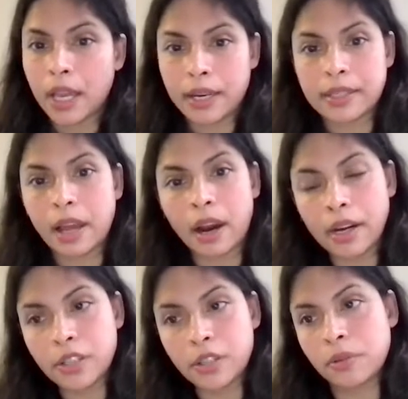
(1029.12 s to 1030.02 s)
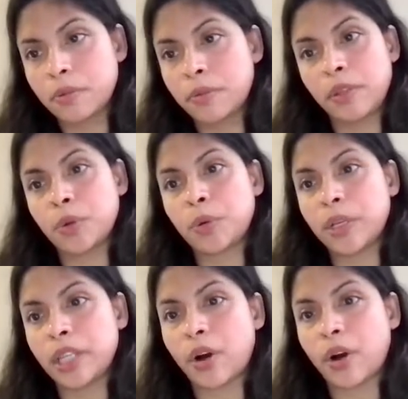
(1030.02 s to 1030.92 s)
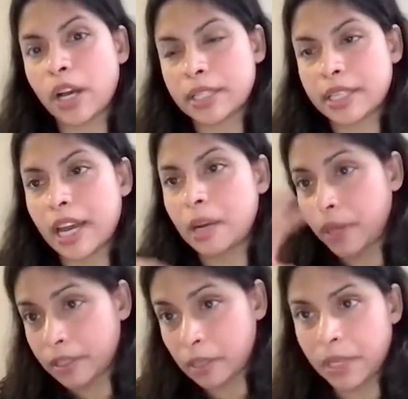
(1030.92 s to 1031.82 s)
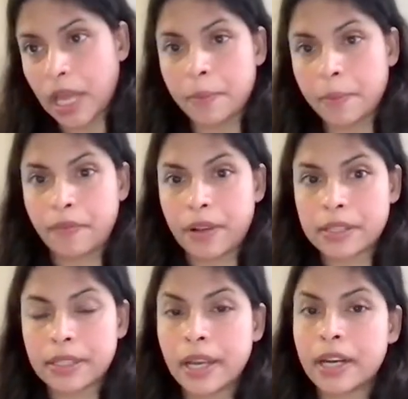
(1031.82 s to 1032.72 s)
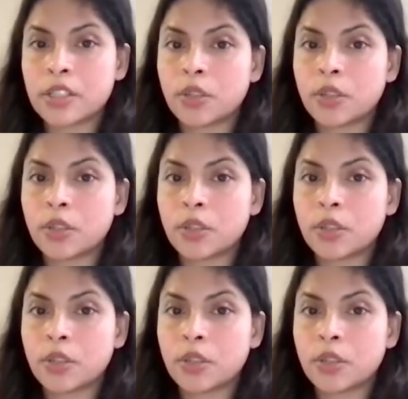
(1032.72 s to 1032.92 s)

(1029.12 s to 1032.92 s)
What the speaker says: It is harder to do with the oxide because of the amorphous layer.